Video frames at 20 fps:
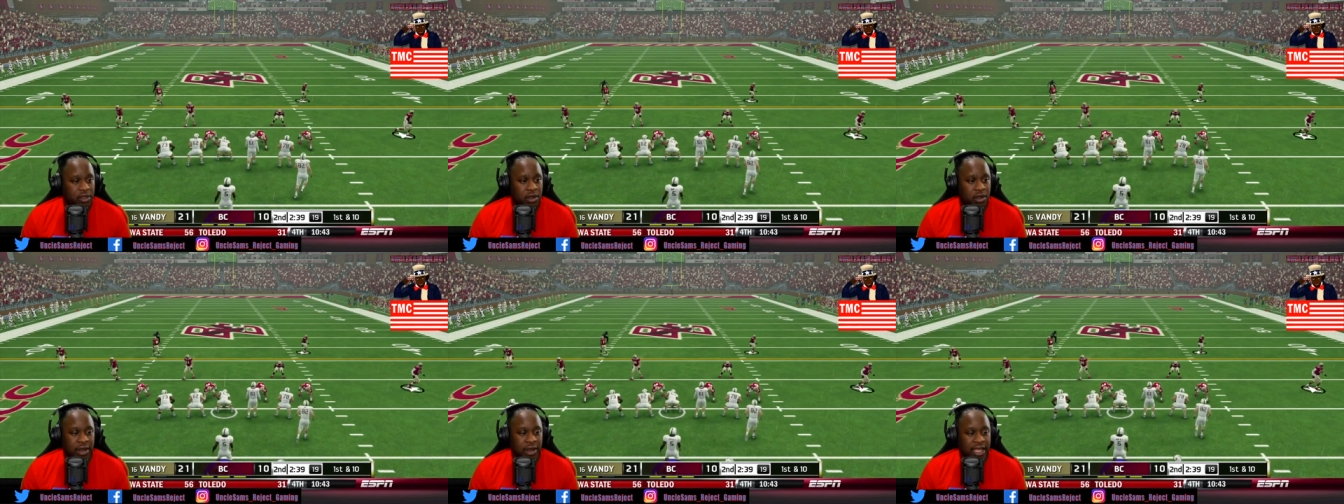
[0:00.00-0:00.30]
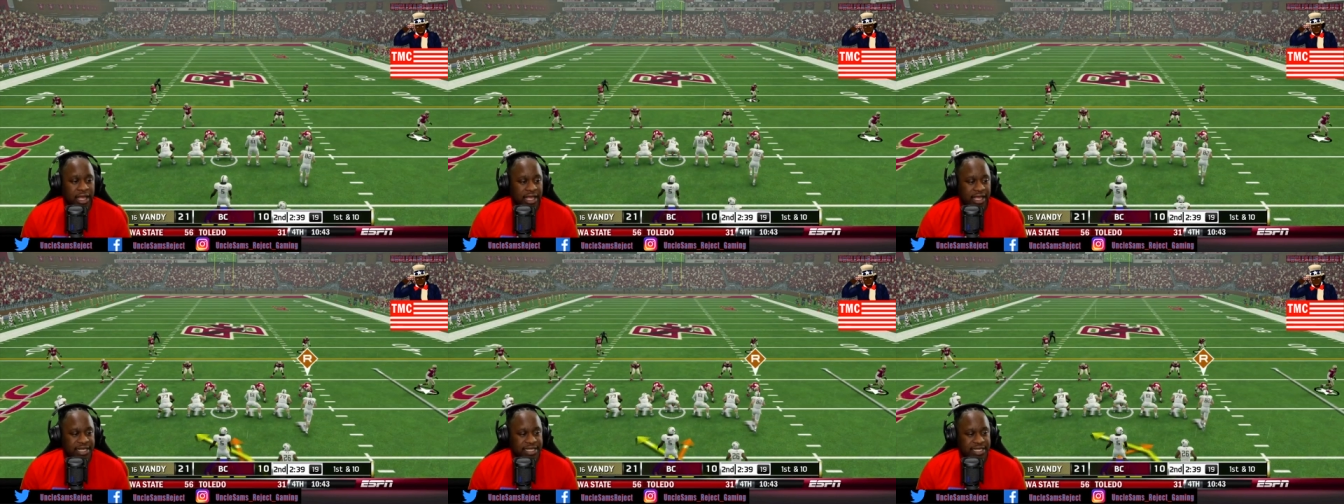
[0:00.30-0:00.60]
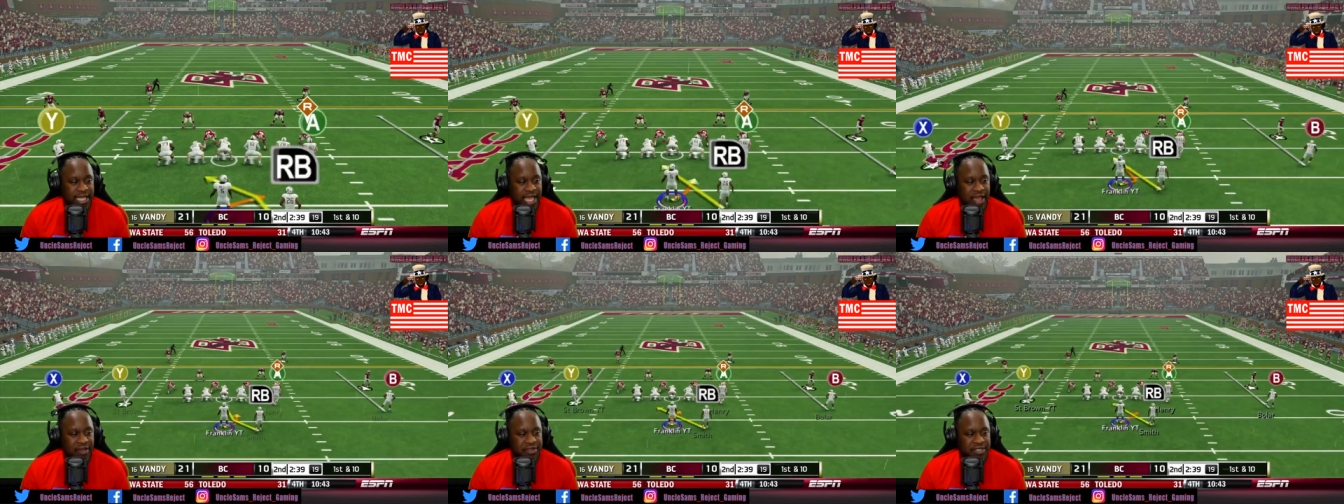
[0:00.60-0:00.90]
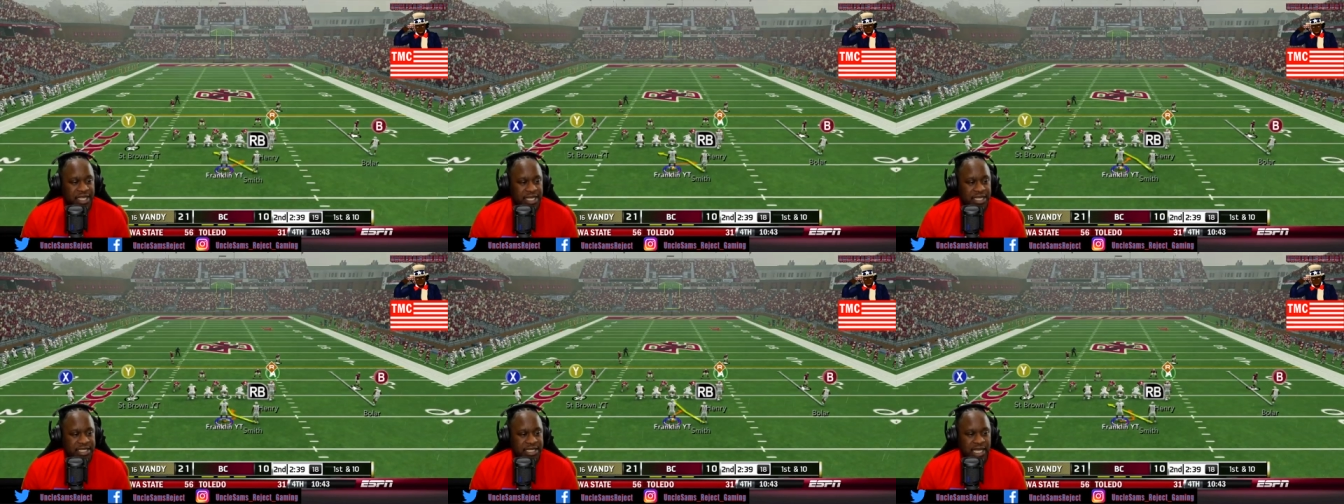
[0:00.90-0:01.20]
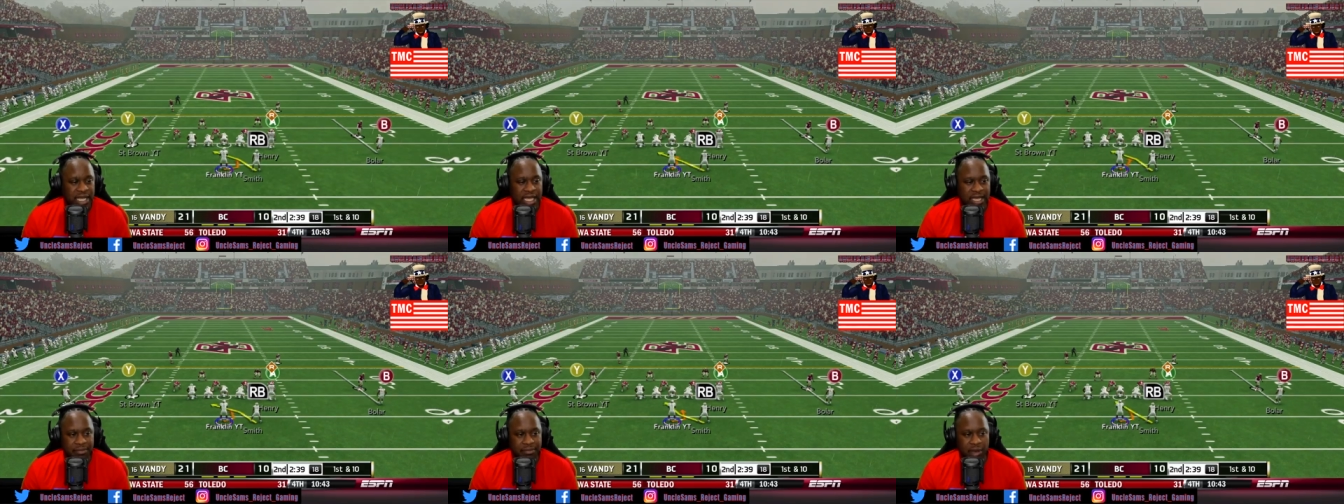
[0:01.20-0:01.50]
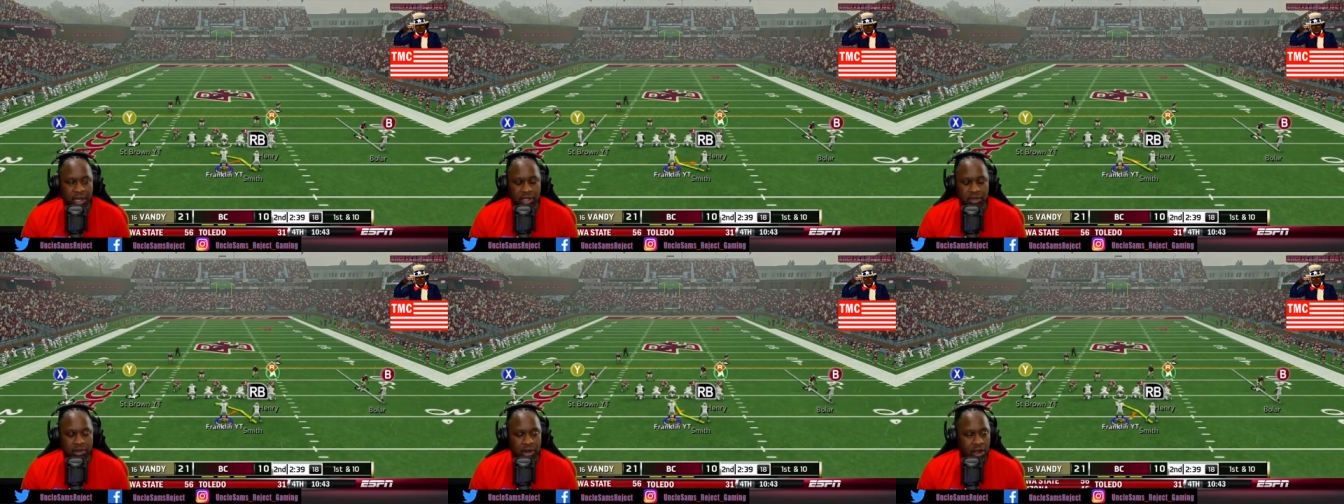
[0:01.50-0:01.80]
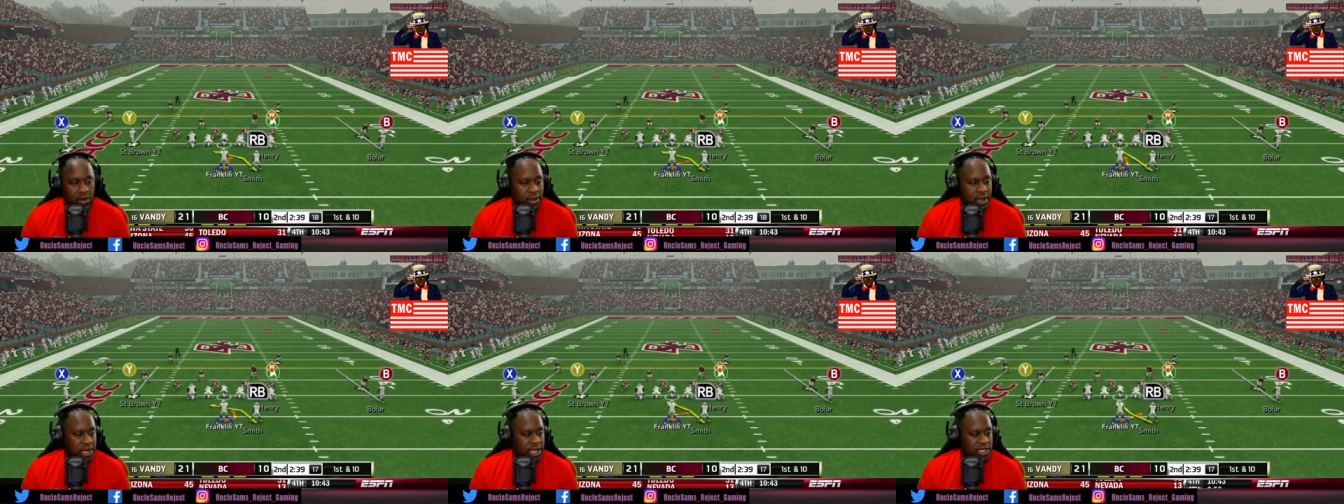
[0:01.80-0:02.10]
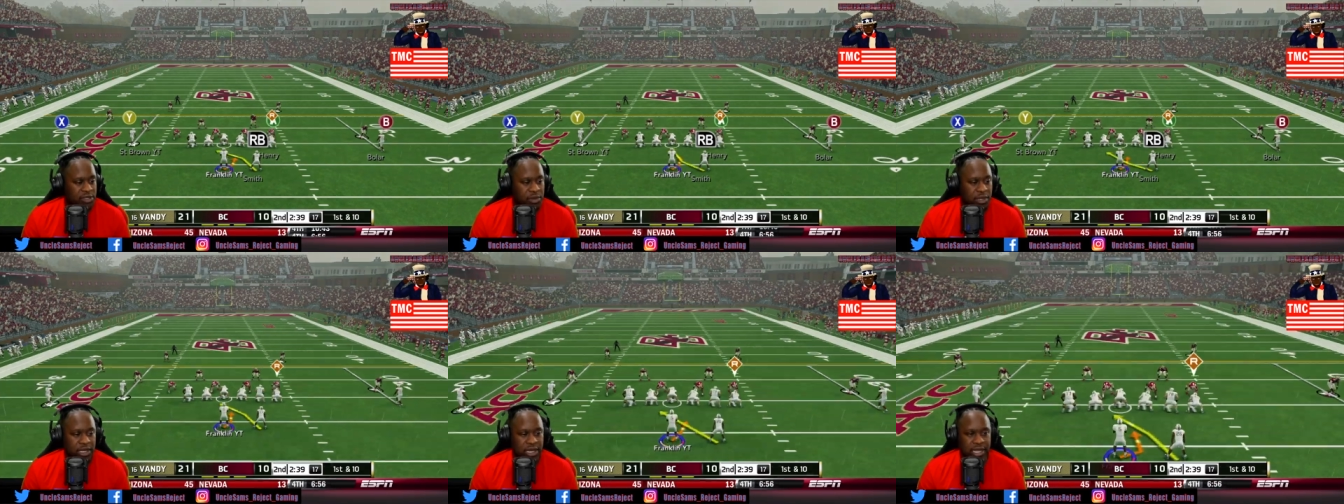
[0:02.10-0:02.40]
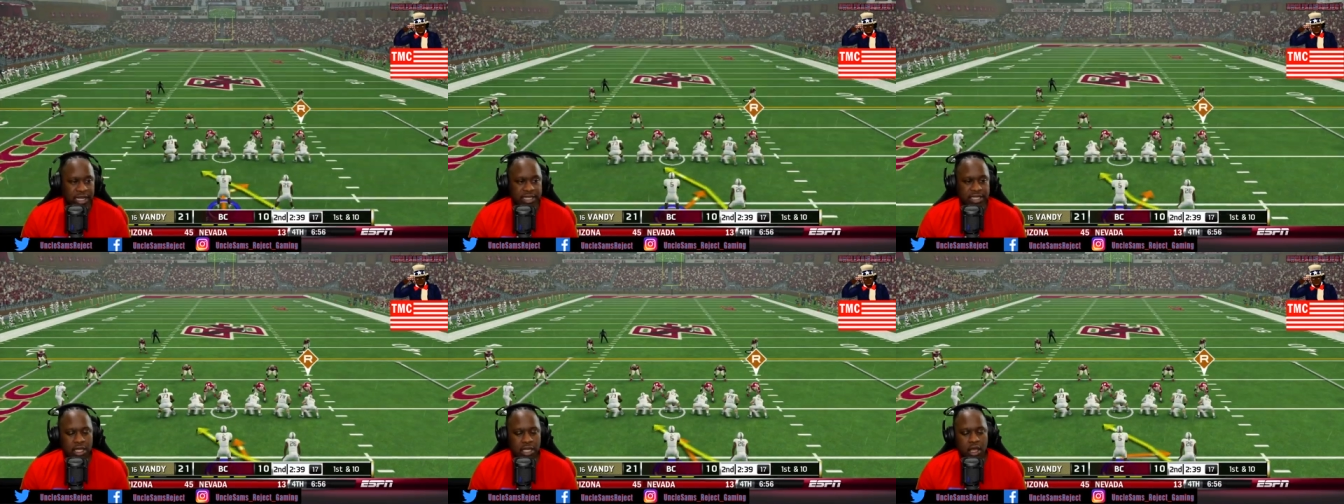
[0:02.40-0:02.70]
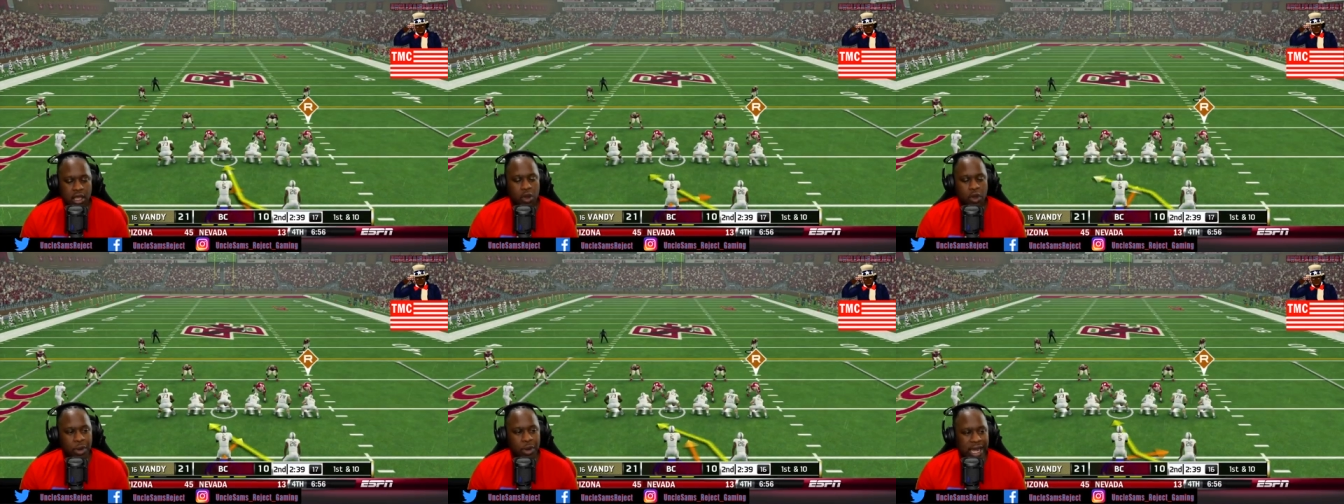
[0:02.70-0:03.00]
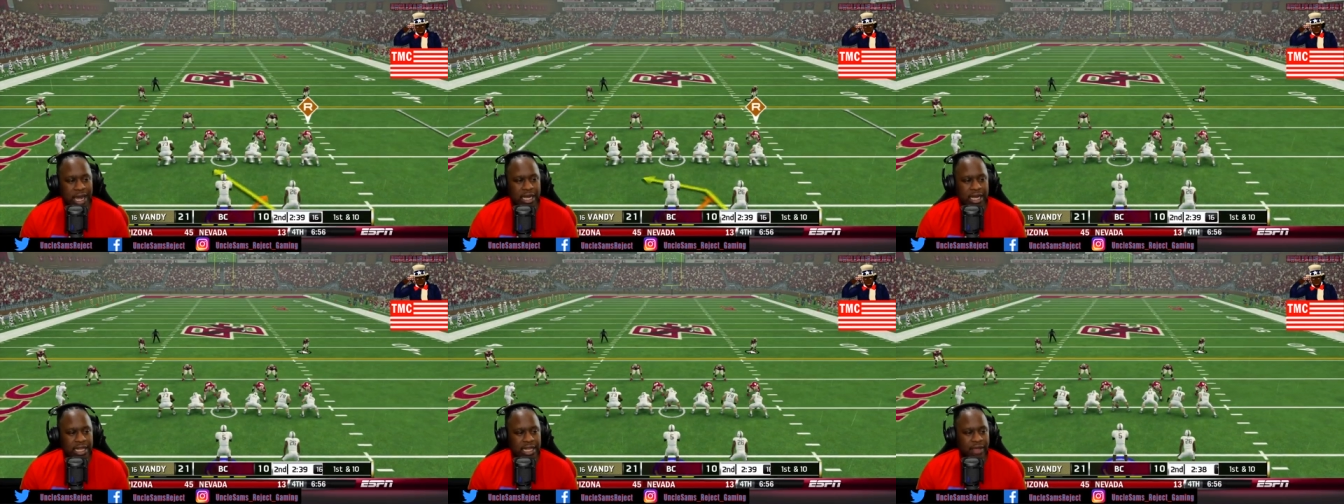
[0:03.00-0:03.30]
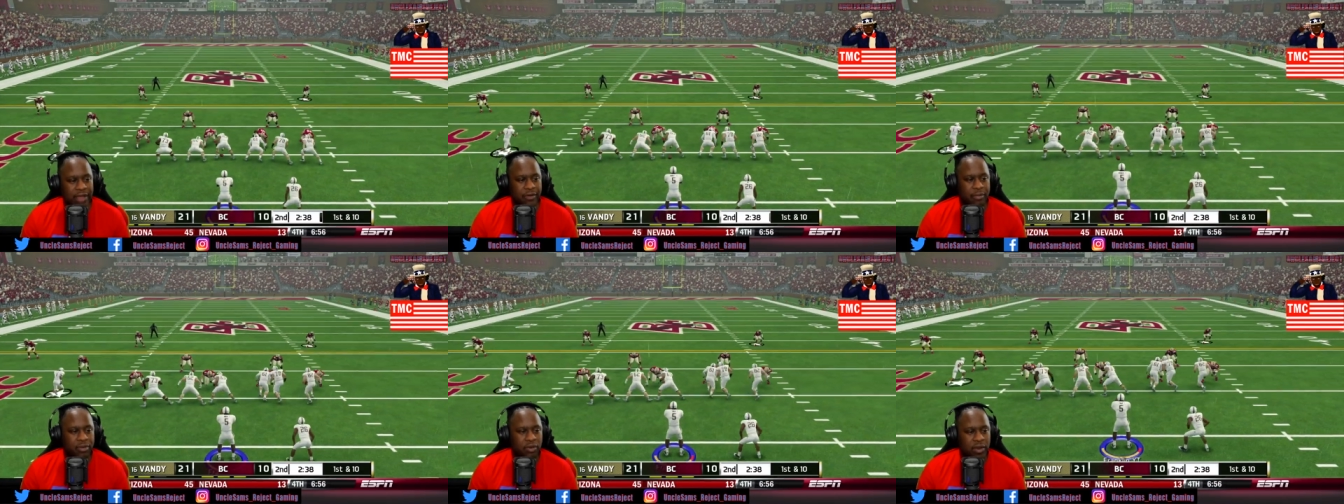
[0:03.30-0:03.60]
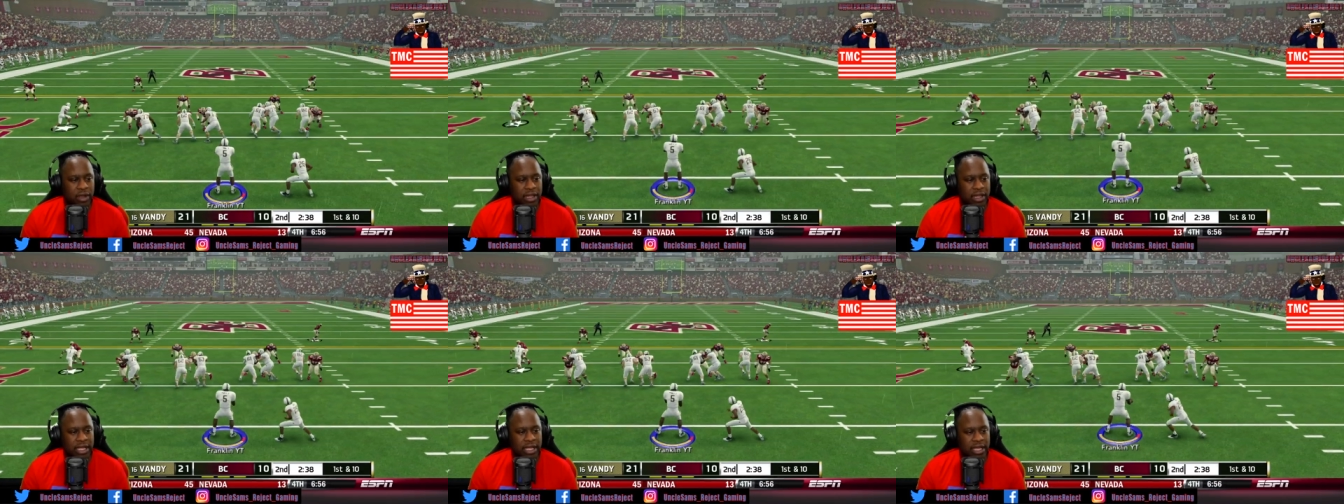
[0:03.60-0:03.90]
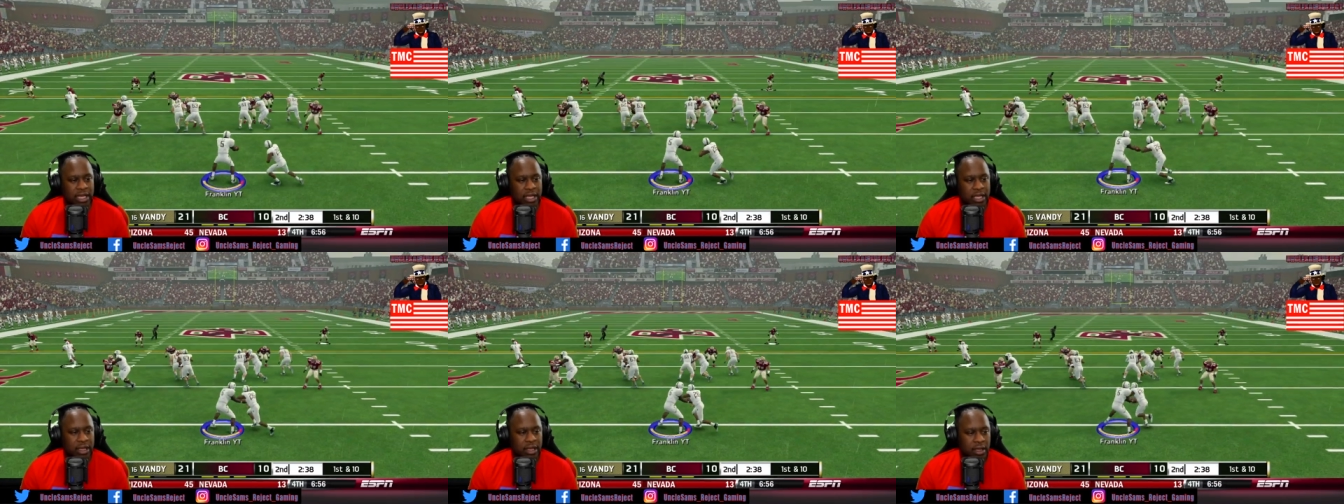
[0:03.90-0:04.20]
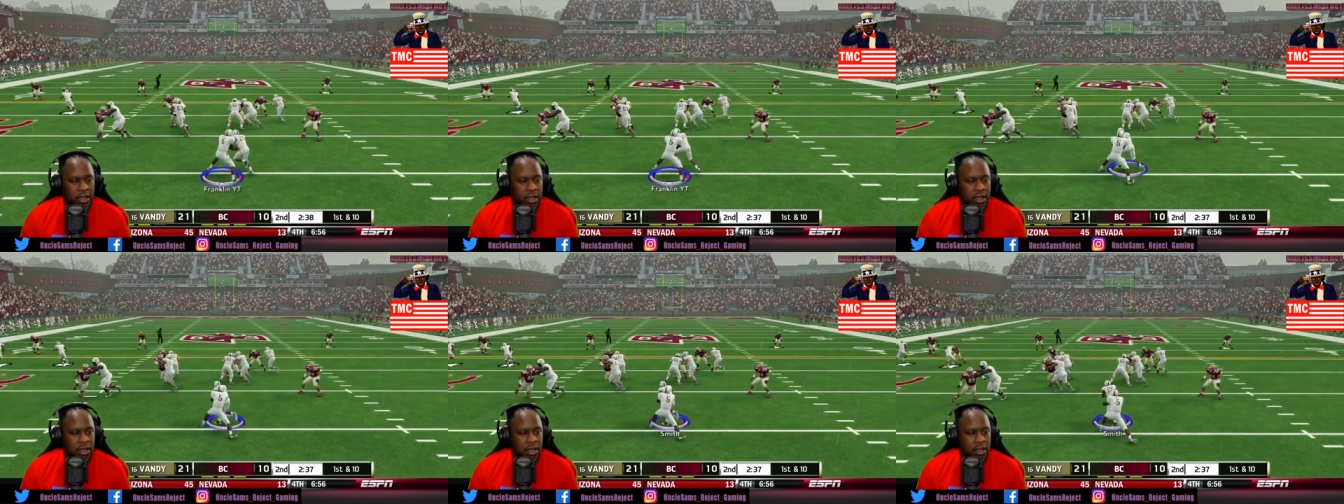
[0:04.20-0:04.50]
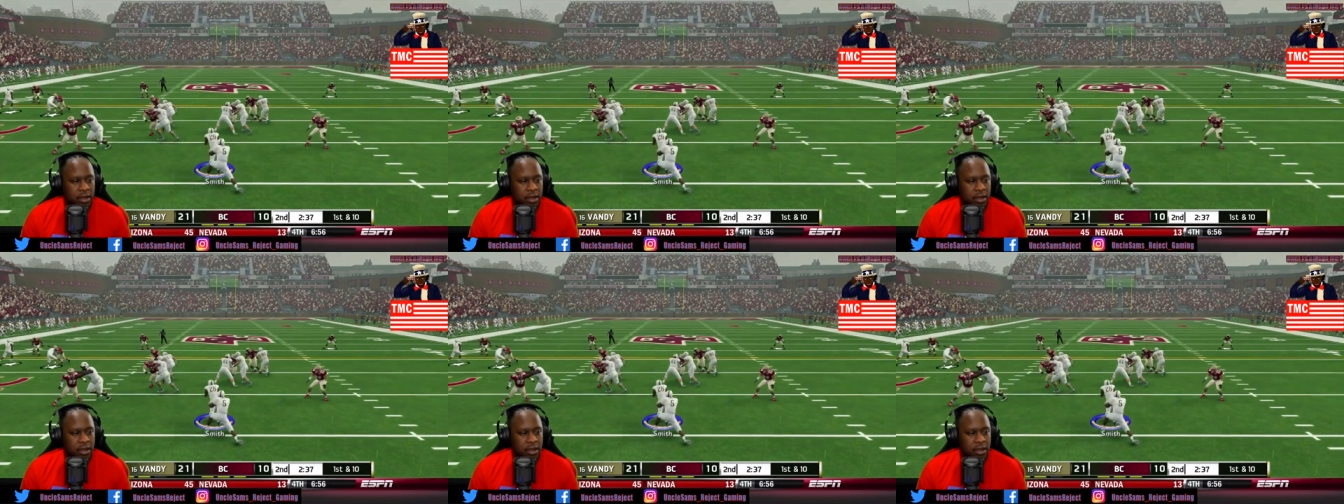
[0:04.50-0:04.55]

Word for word: You know, they could easily have 16, but you know, it is what it is. We got an 11 point lead.